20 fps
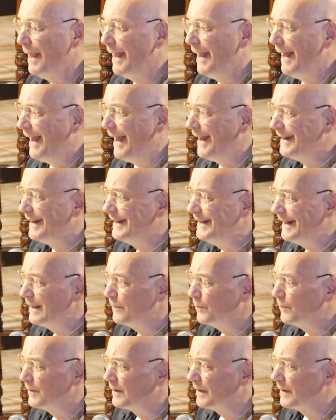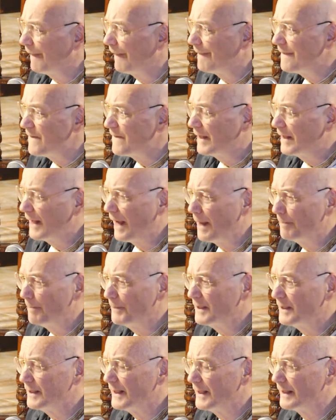And then it
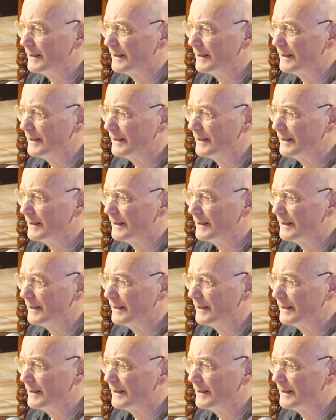happened that